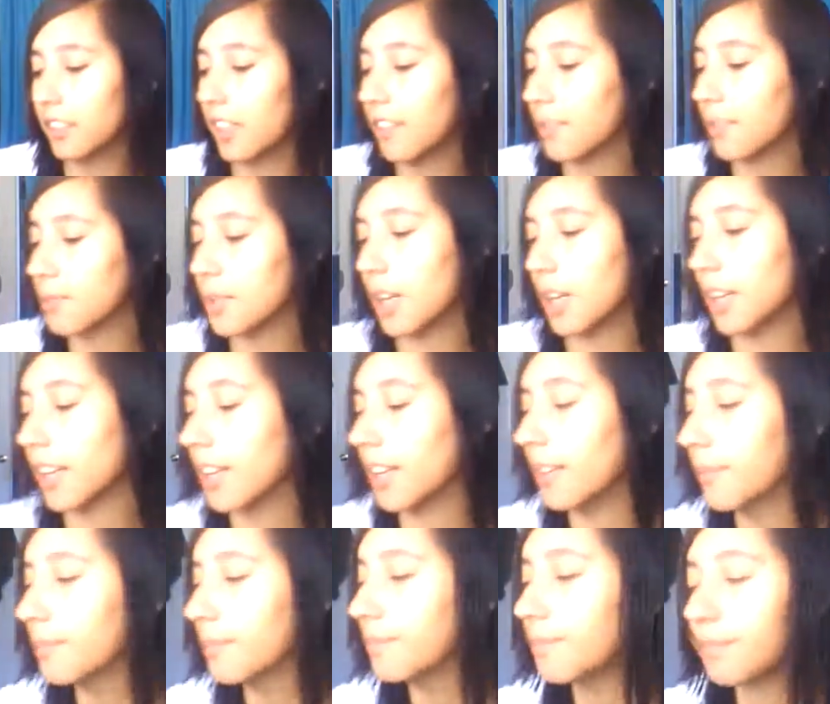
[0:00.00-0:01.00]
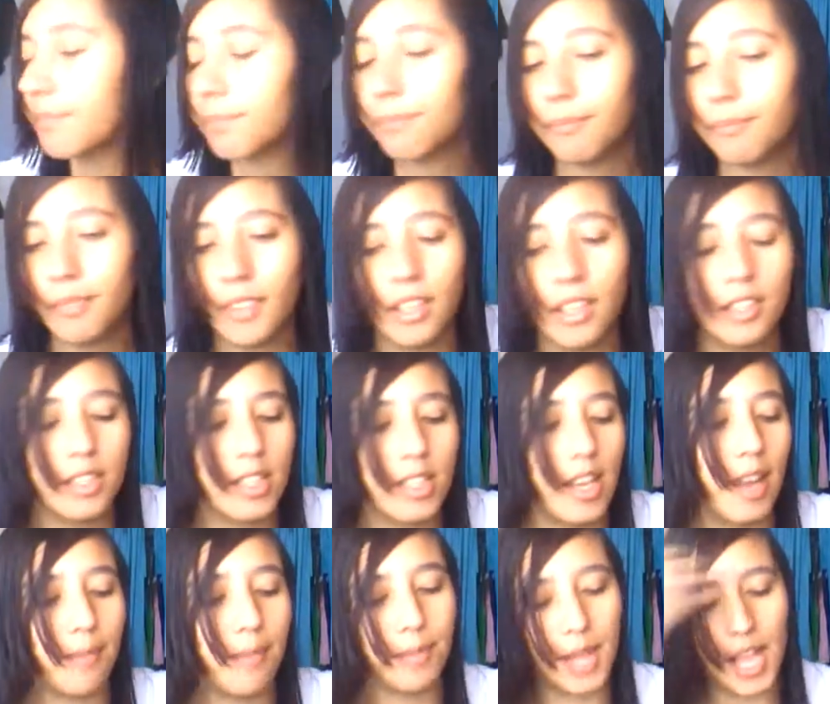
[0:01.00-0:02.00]
got it from Target. So
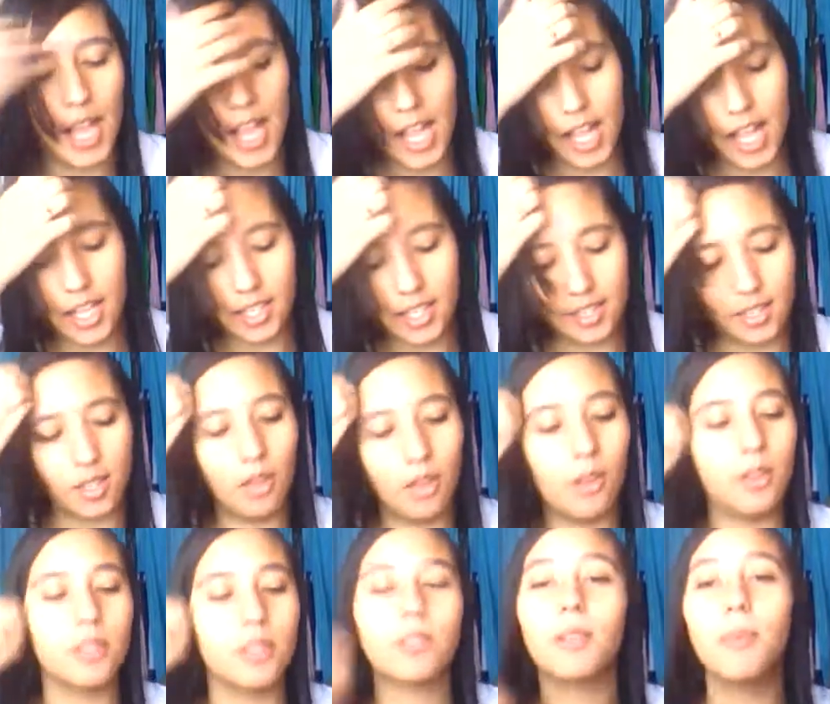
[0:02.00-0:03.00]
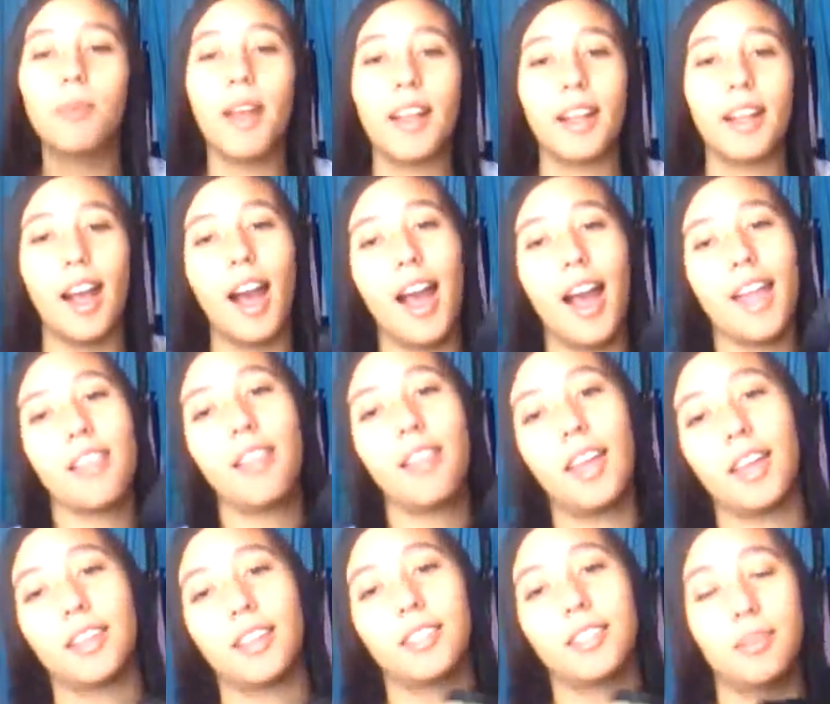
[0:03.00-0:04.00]
yeah. So the school bag I
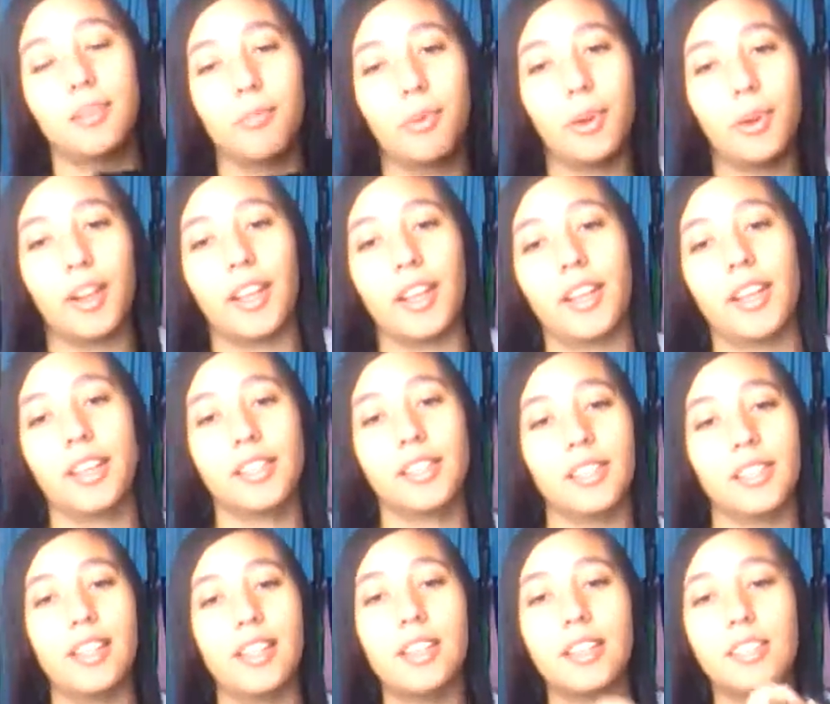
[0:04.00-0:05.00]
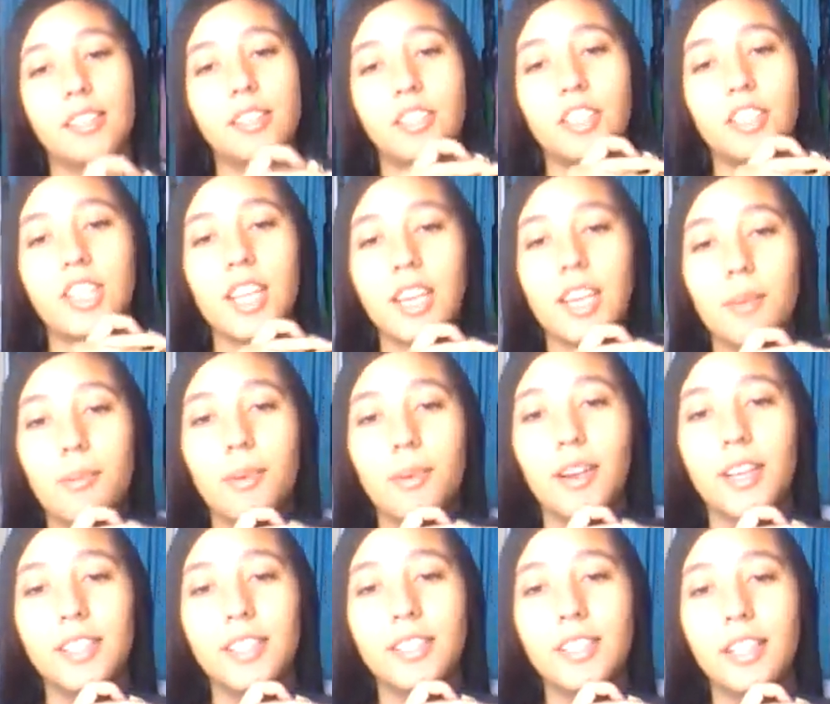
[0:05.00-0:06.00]
like to bring is this cheetah
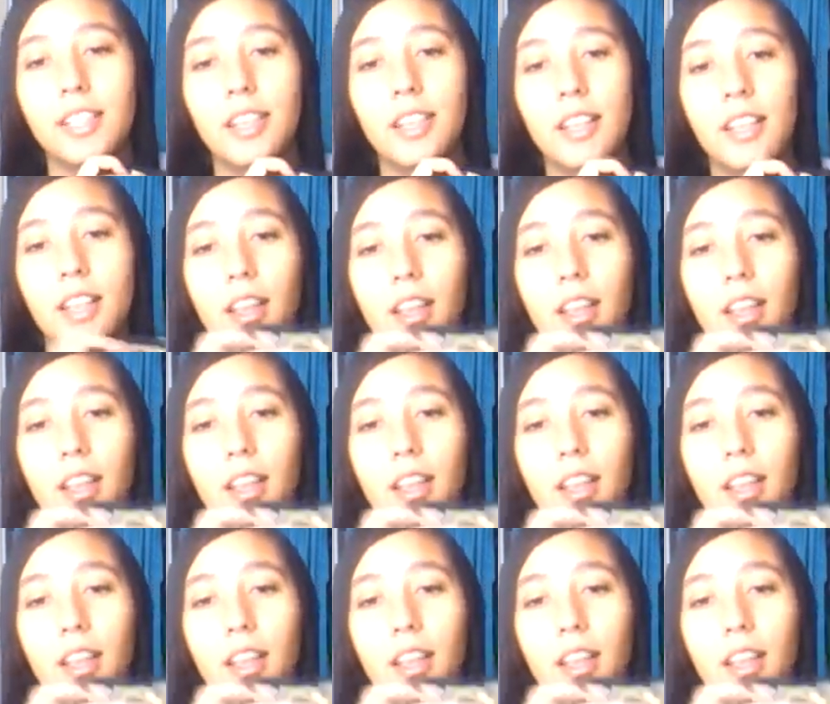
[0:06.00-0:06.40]
print